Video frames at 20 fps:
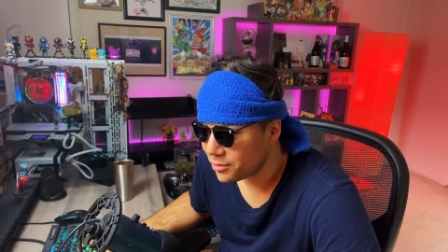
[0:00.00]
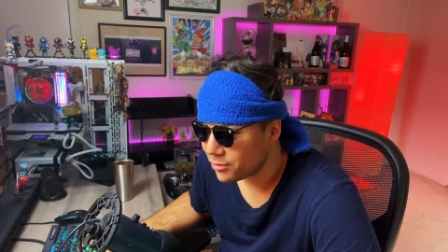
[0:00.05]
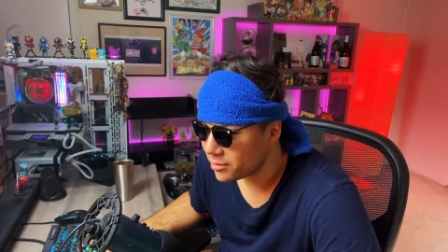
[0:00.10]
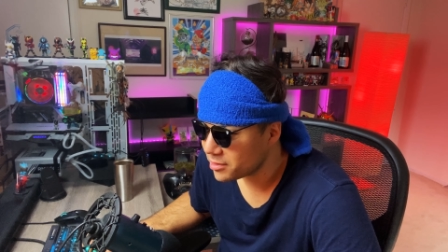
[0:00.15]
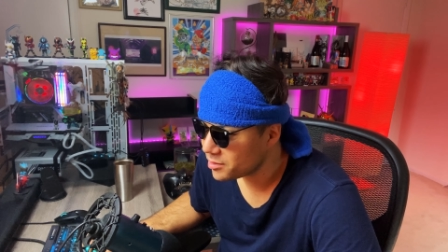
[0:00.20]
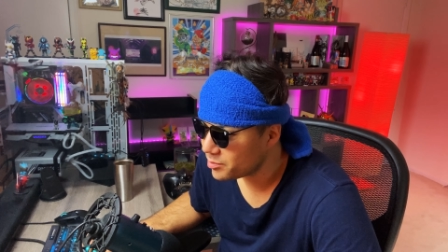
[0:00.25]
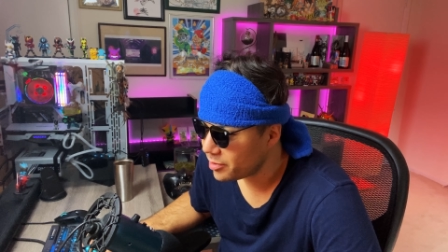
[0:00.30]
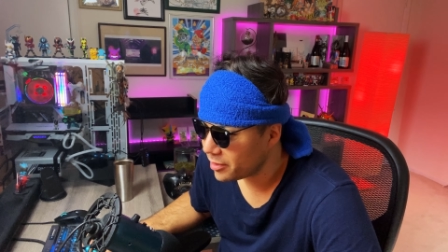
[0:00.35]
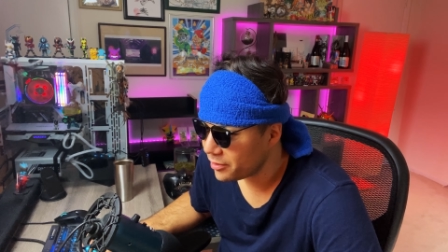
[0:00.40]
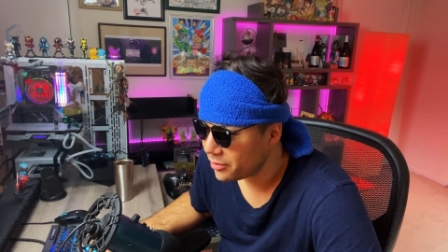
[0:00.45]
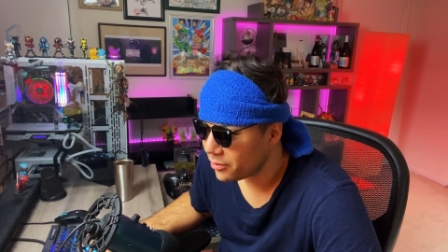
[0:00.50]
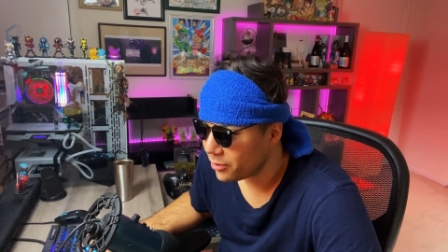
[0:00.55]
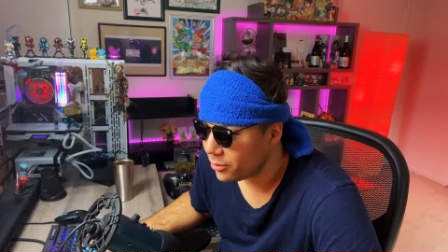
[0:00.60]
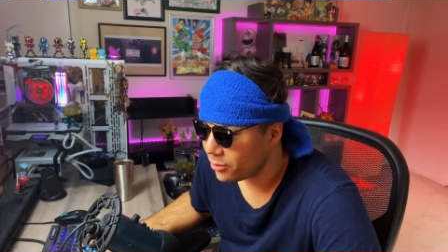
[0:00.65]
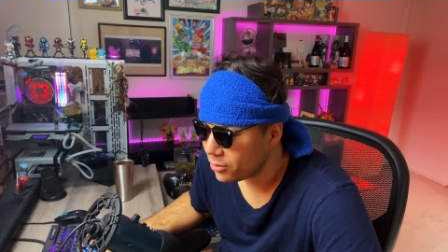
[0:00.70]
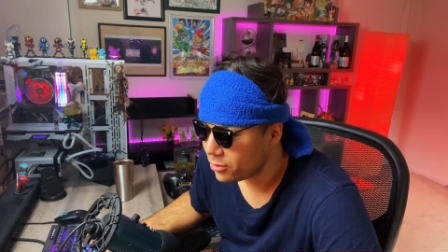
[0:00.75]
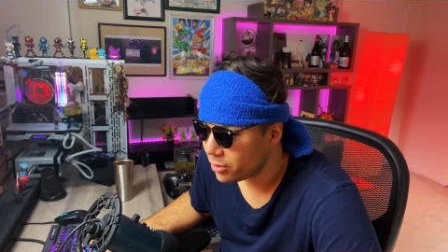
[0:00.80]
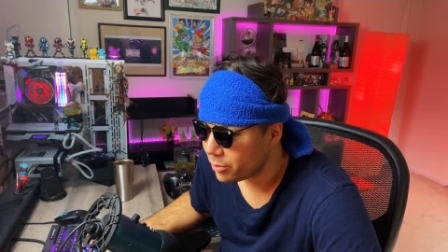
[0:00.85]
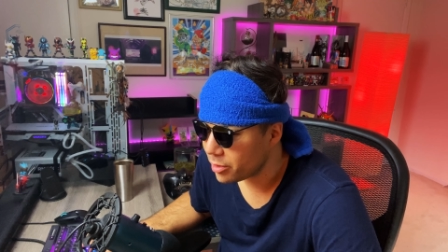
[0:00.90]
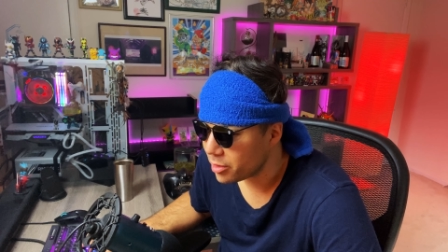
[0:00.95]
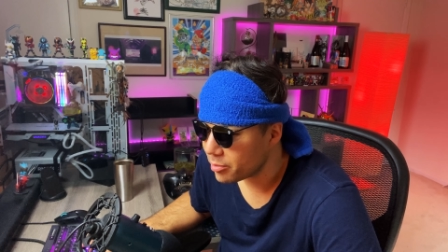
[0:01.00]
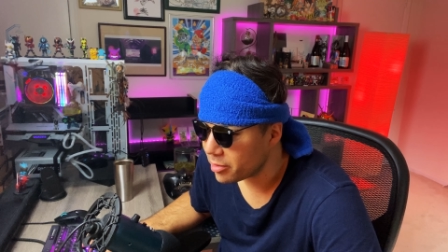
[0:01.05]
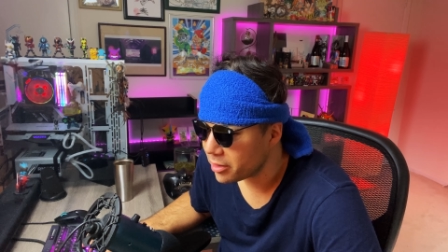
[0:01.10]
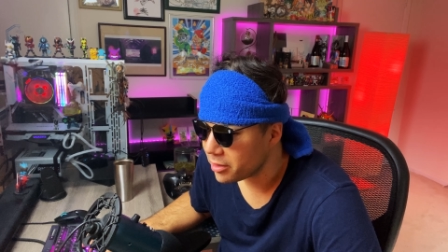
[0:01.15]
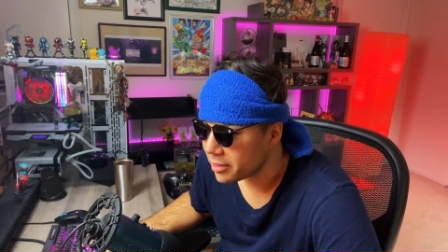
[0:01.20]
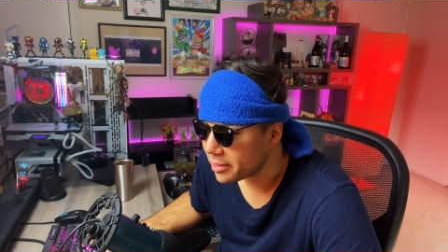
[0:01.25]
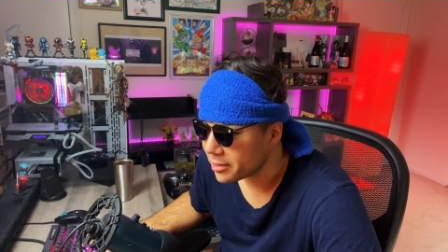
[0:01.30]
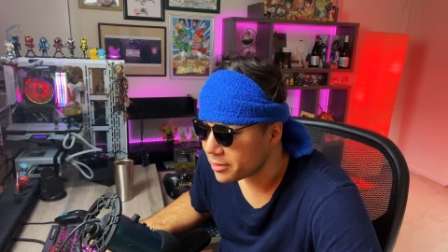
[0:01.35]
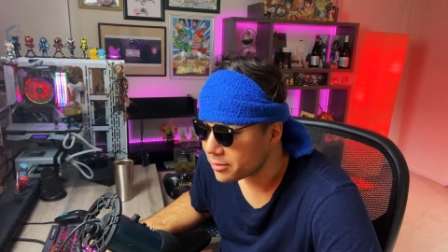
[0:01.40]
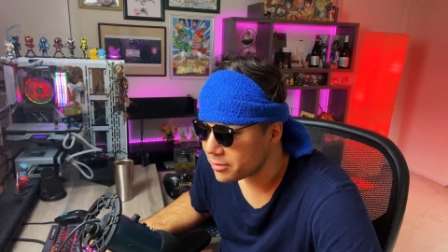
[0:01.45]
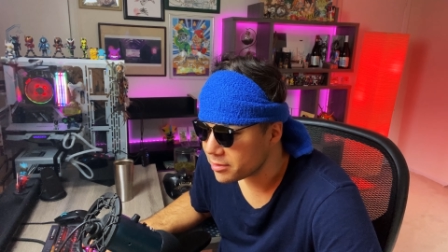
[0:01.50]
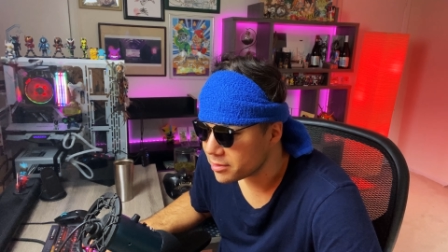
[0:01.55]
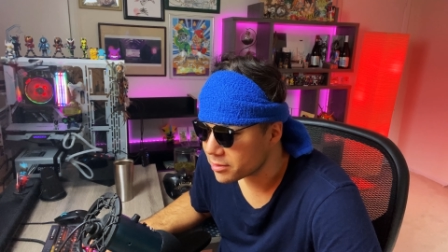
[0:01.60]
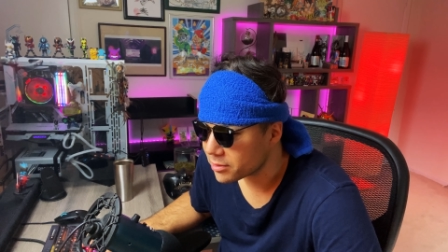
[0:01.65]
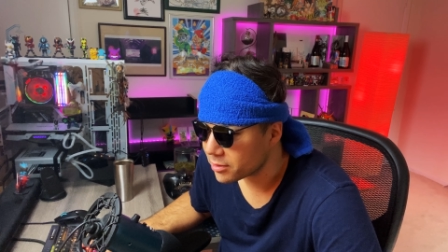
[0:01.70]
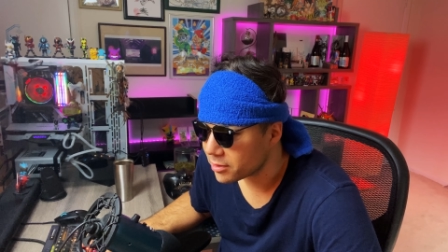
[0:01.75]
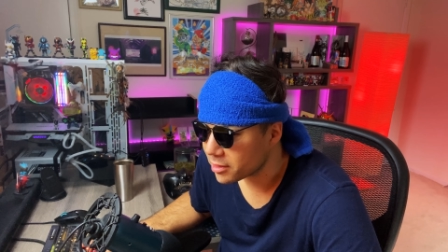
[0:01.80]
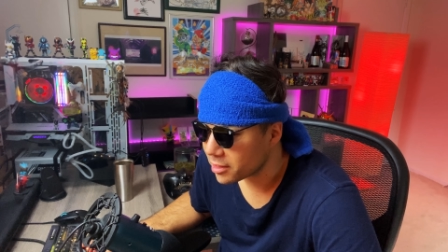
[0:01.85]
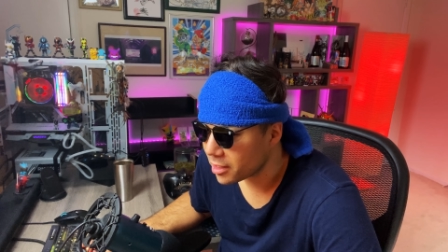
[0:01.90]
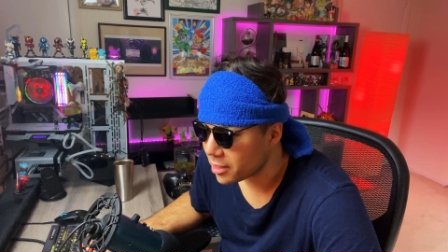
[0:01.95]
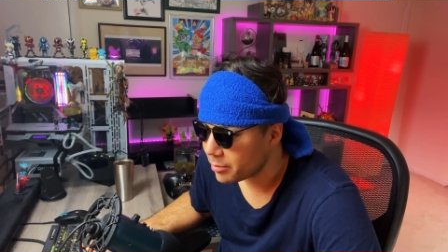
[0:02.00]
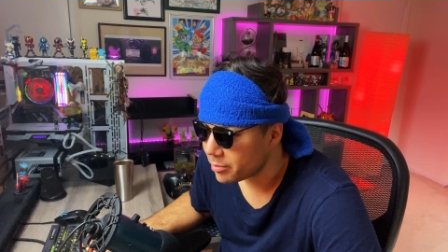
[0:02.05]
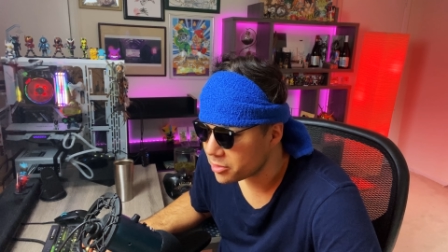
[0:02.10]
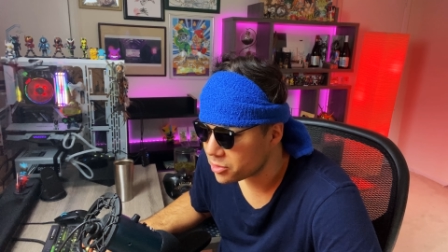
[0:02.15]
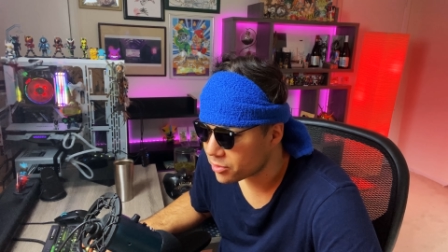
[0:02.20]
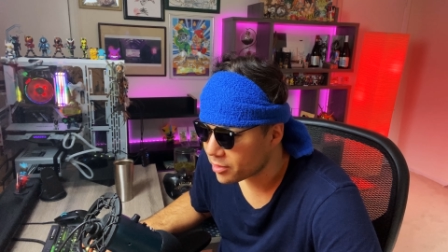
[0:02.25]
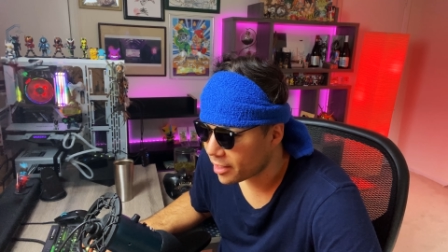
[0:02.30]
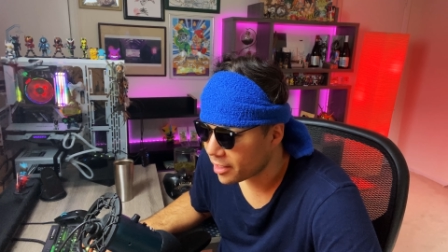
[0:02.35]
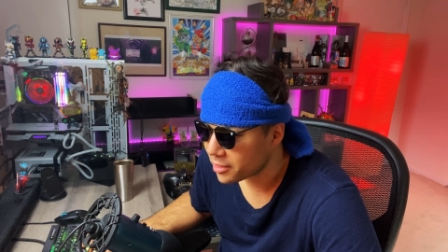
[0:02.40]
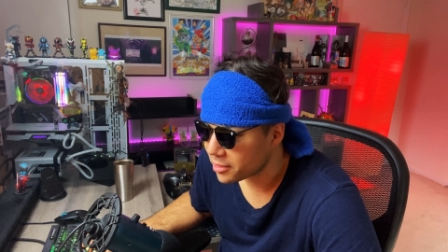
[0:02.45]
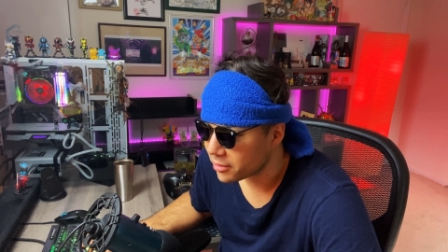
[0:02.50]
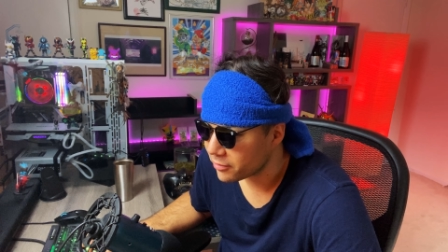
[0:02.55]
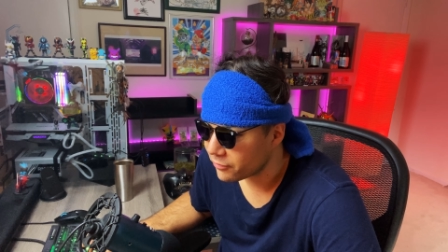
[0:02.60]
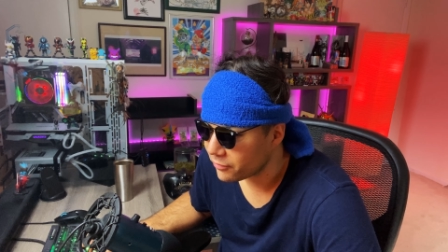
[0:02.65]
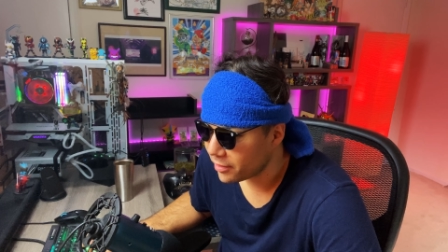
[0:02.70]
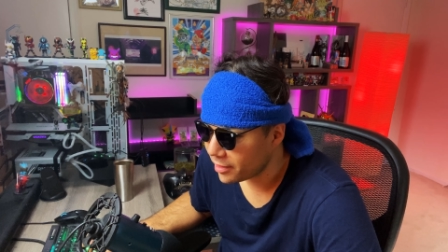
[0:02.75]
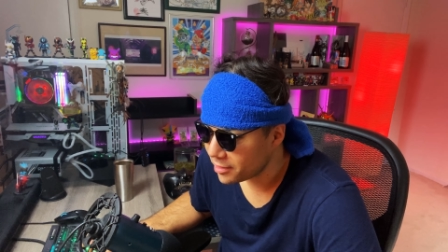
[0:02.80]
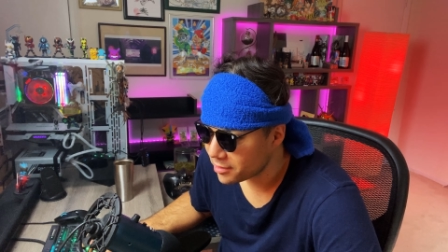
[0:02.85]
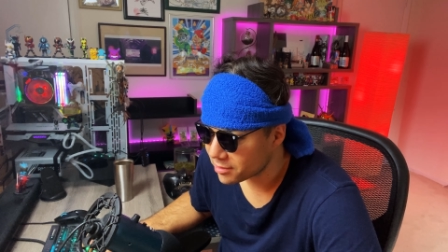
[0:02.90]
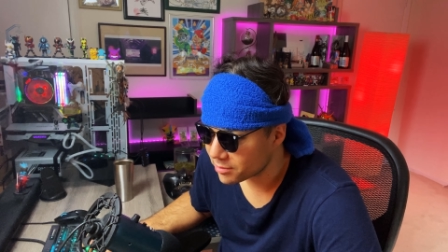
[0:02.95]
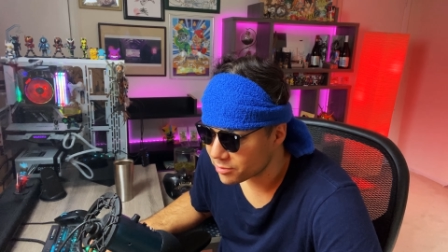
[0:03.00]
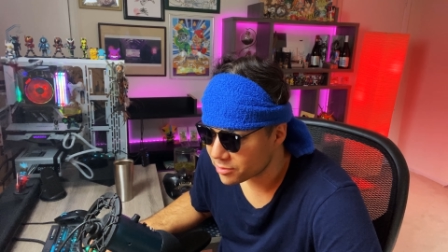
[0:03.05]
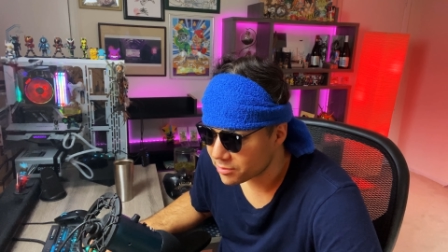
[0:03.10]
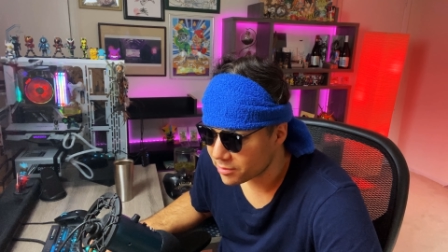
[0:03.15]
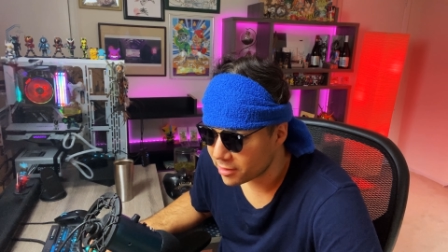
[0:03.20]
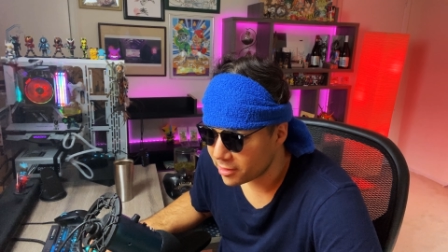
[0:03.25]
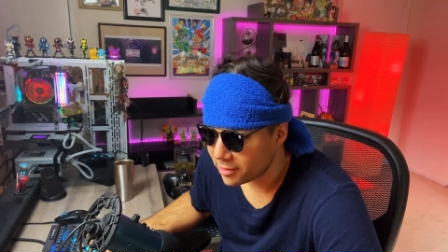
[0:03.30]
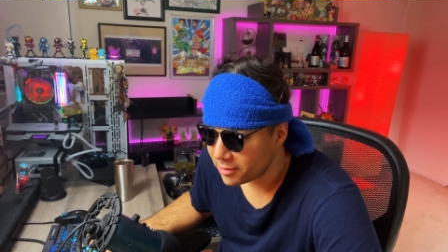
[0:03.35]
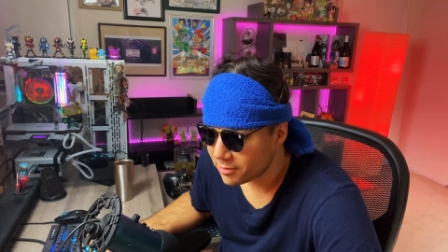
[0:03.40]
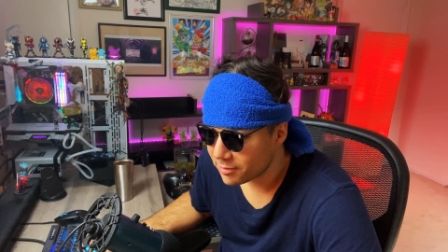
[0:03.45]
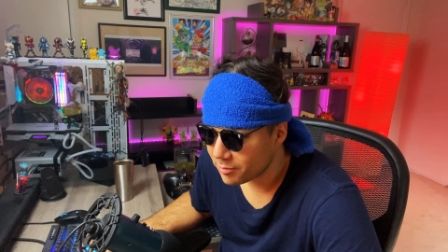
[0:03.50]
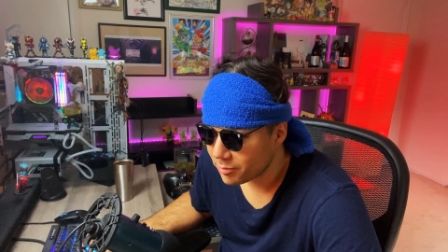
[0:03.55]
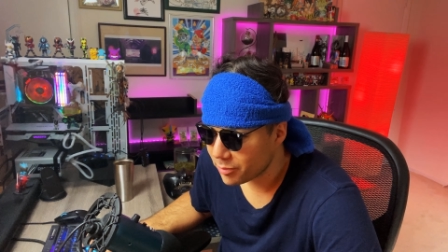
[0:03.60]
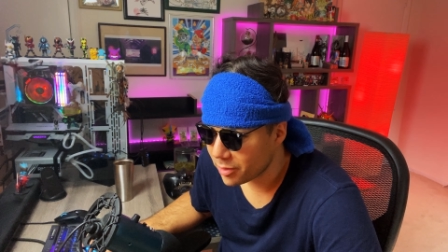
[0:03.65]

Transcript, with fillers: You expelled the Okubi, but Riku is going to keep attracting phantoms, right?